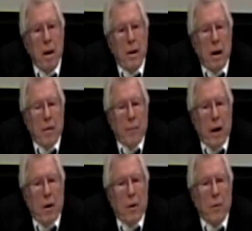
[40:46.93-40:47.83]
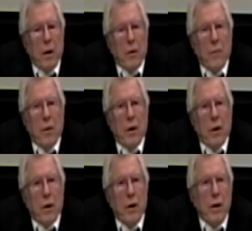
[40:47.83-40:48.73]
A young fellow, they looked very
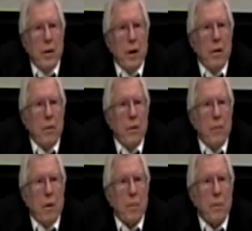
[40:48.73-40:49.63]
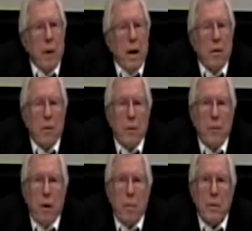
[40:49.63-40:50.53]
good in their uniforms, black
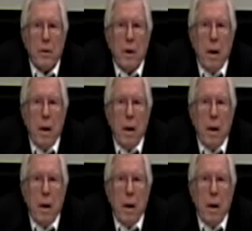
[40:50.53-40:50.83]
uniforms,